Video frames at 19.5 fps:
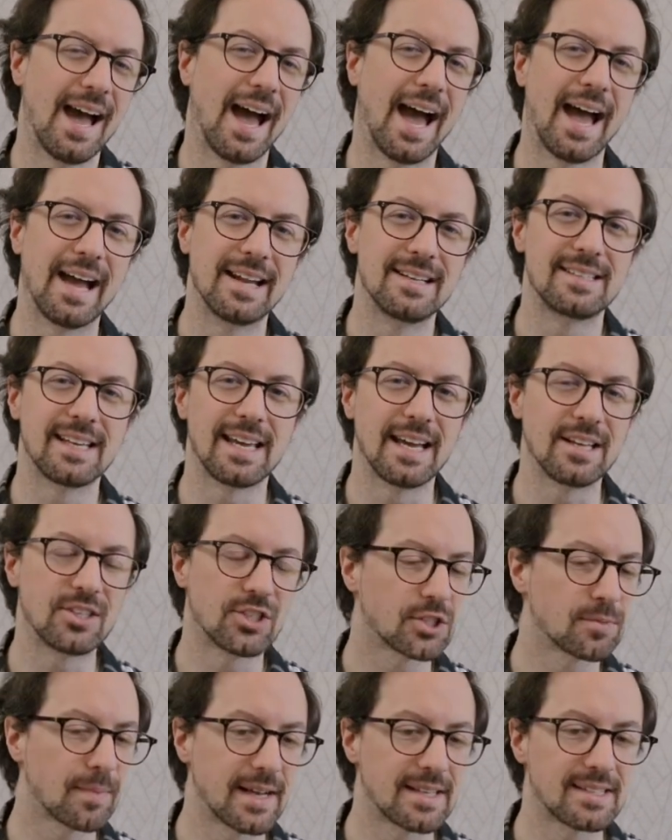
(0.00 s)
And it
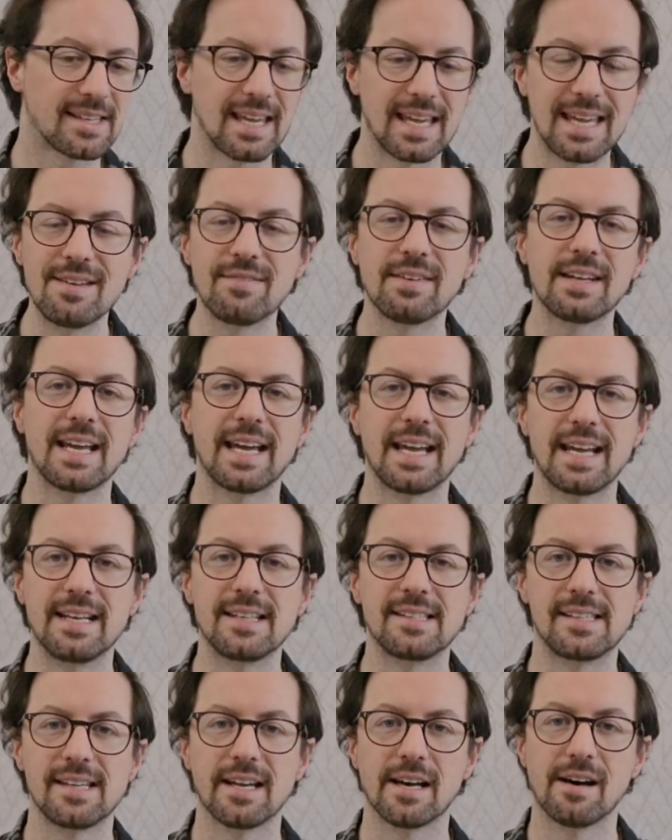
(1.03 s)
just makes it even
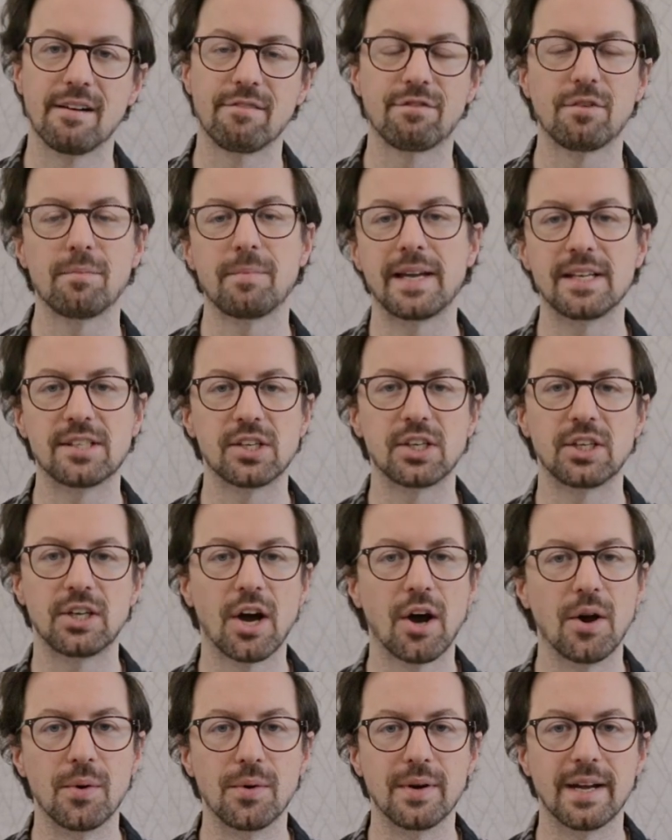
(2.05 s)
easier for me to
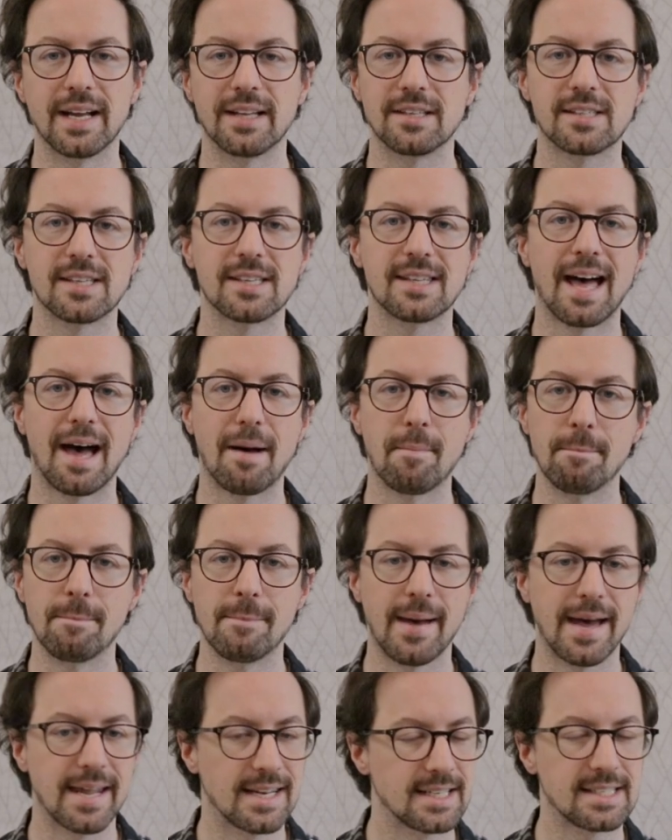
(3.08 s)
go into that
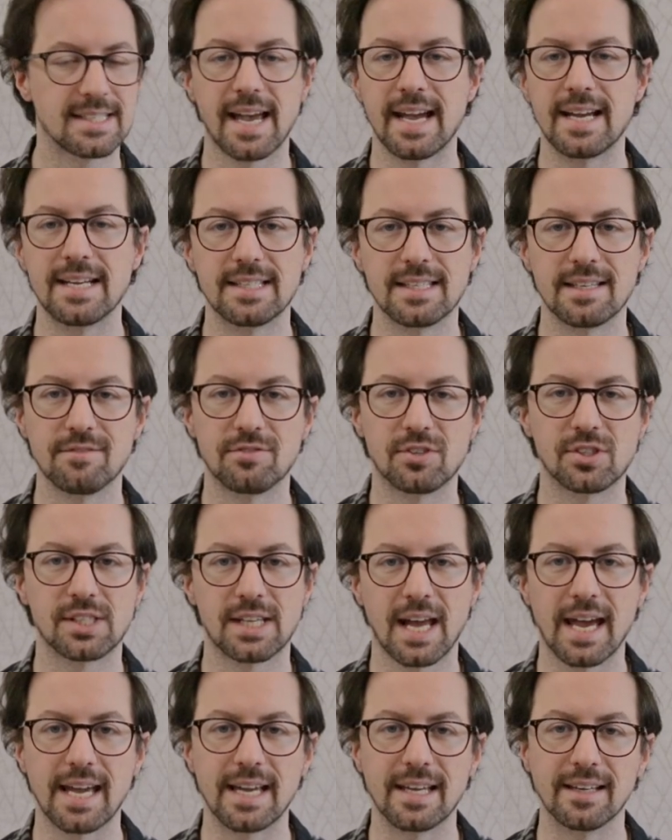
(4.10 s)
meditative
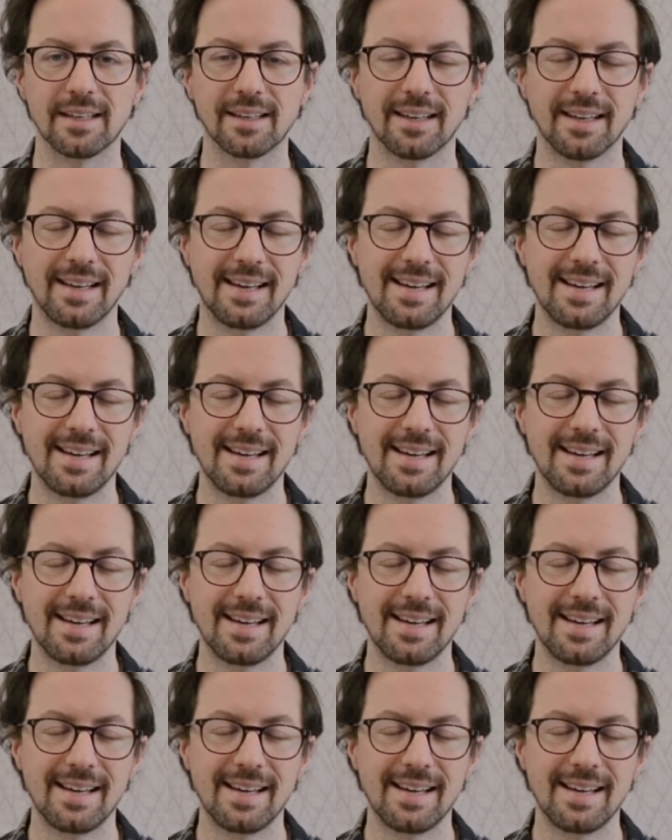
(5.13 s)
state.